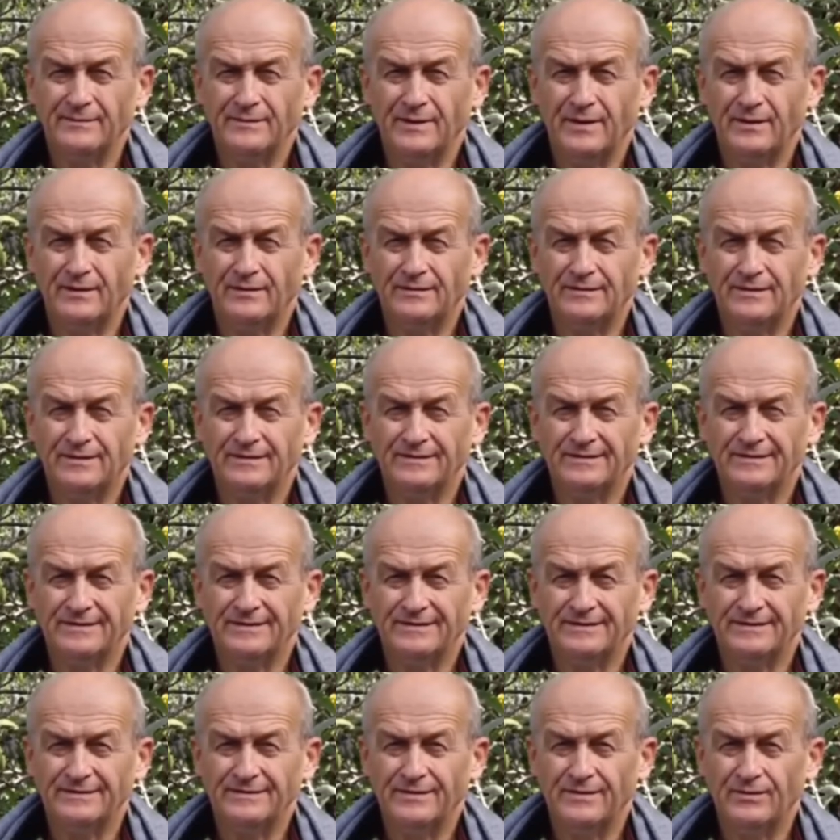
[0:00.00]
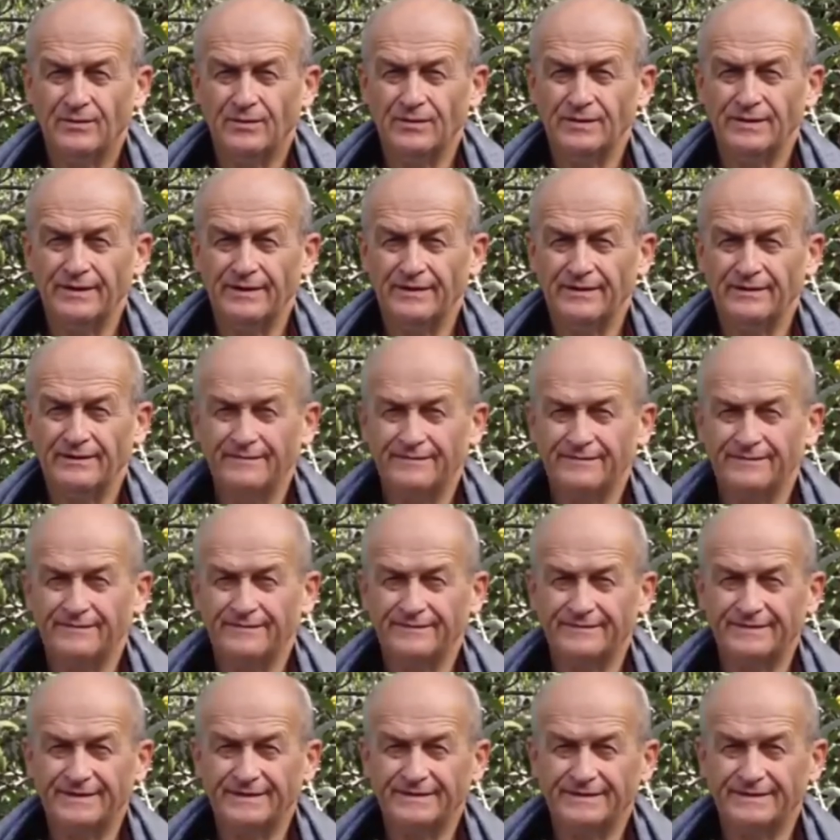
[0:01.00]
I'm now a holder
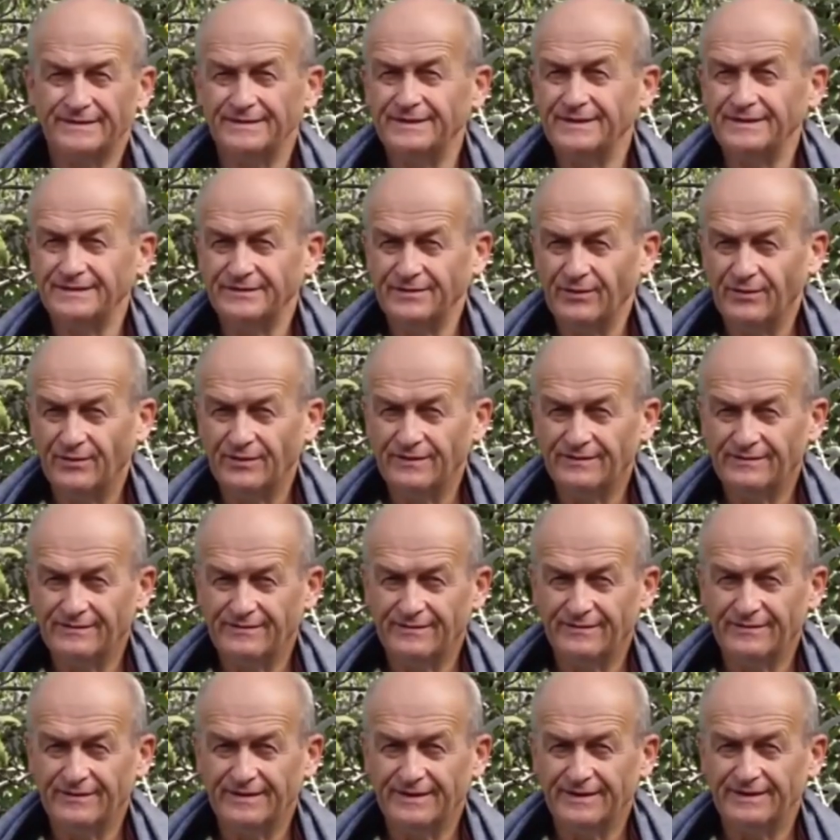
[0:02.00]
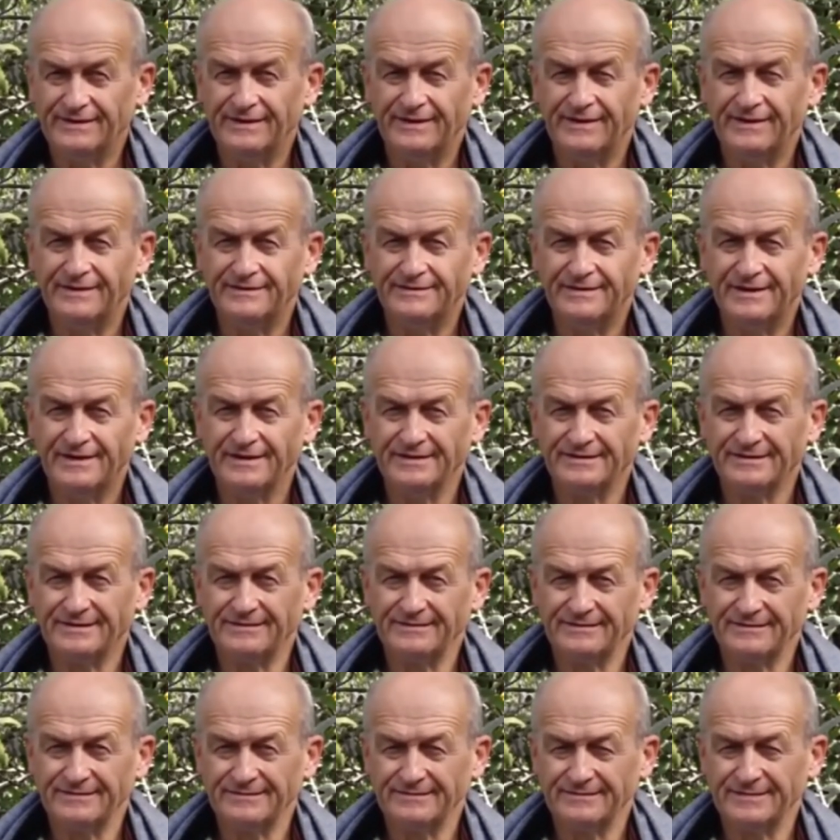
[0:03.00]
of this leasehold for 88
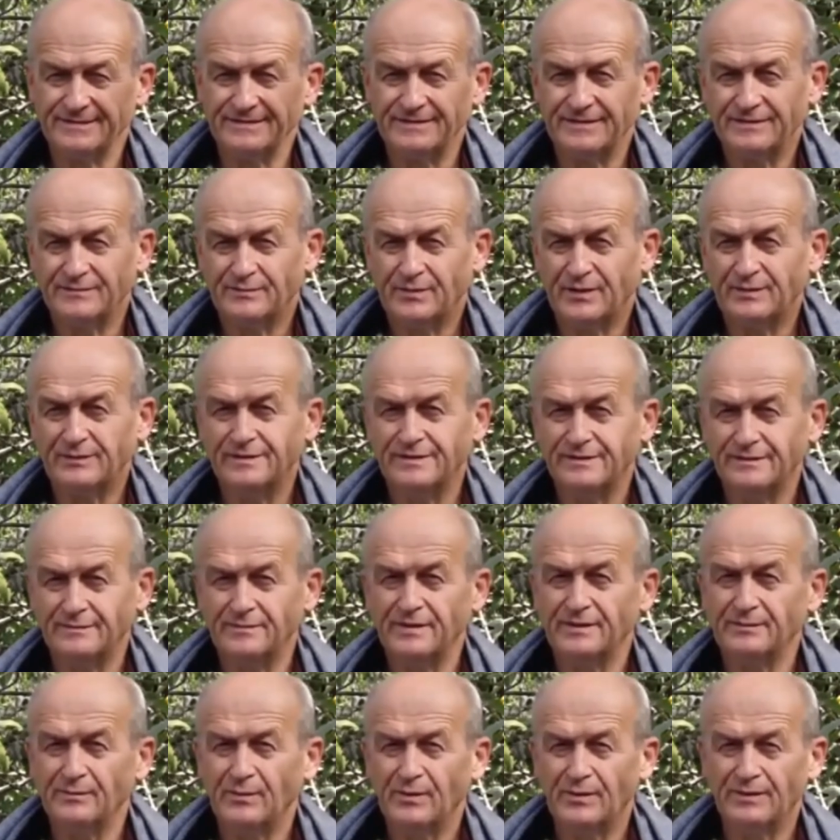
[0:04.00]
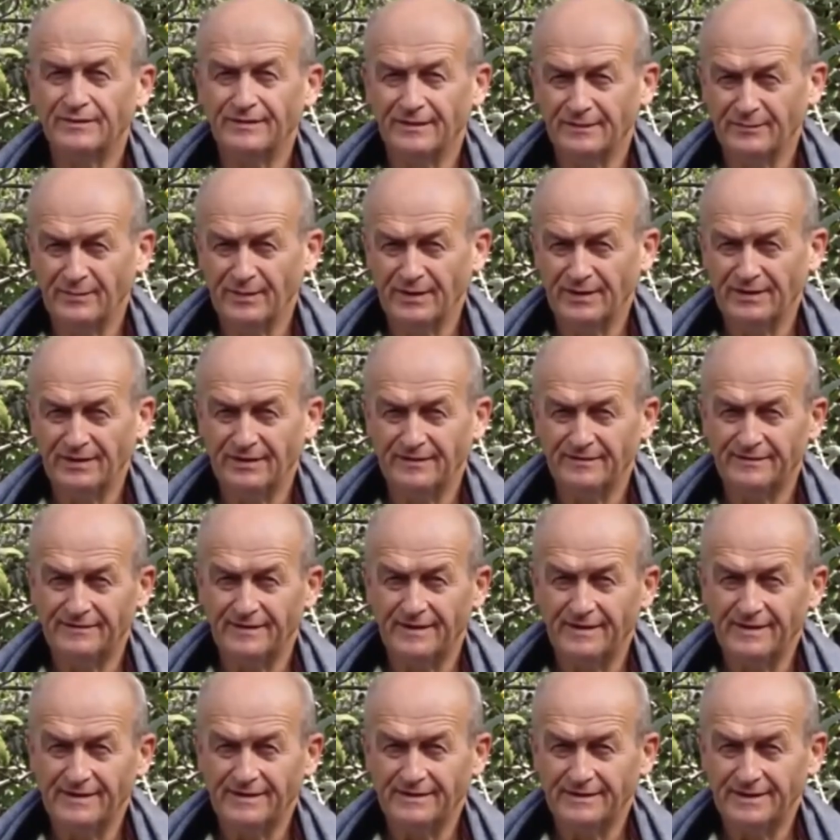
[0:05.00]
years. This is probably a bit more than my
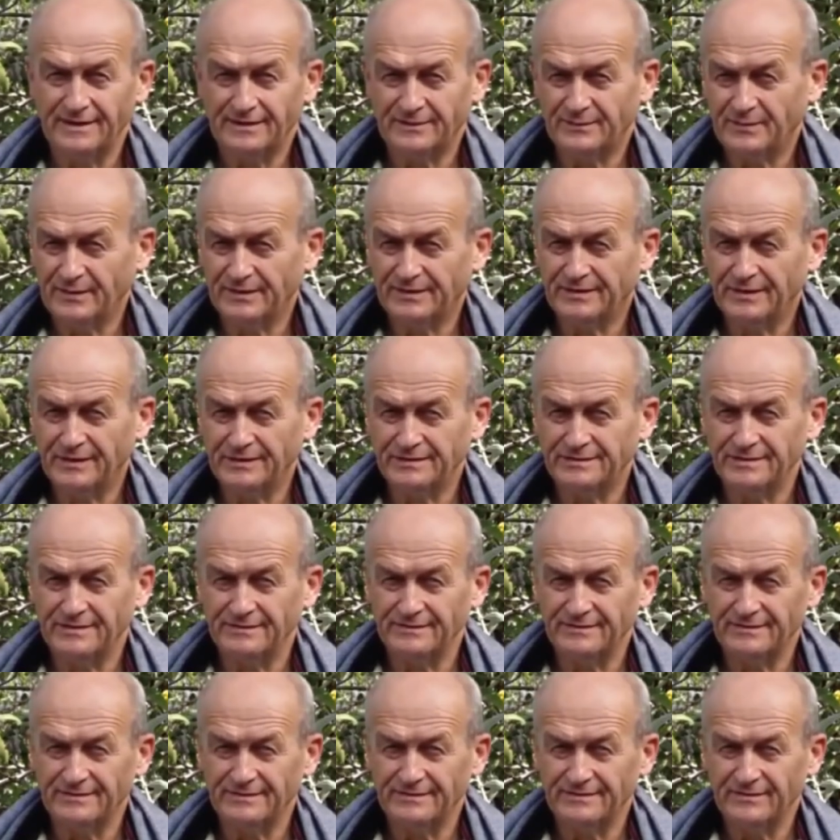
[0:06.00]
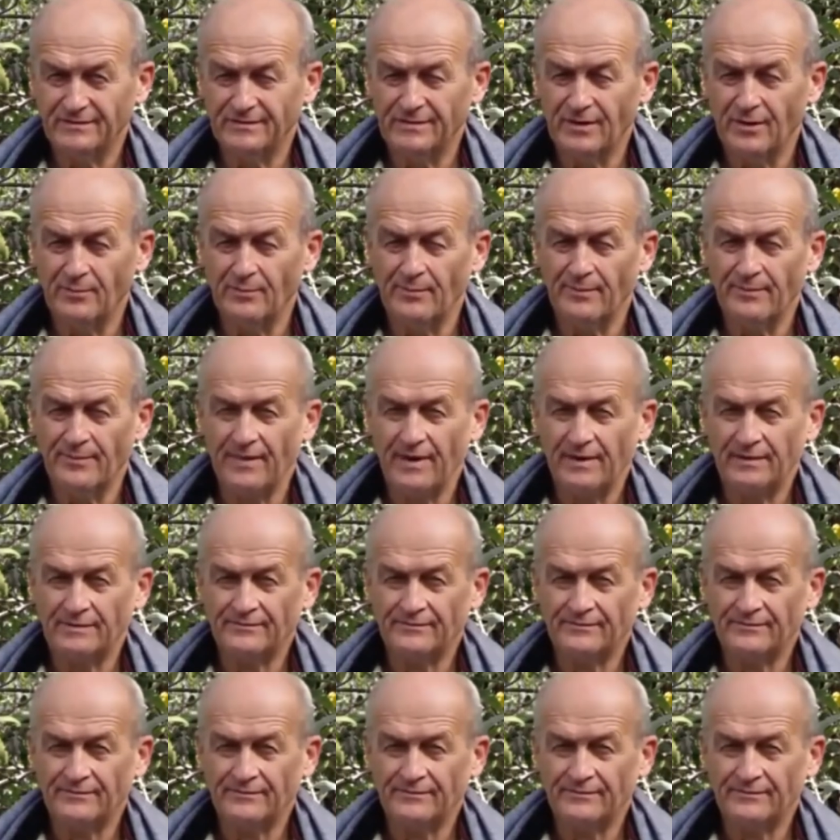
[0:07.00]
life expectation to come.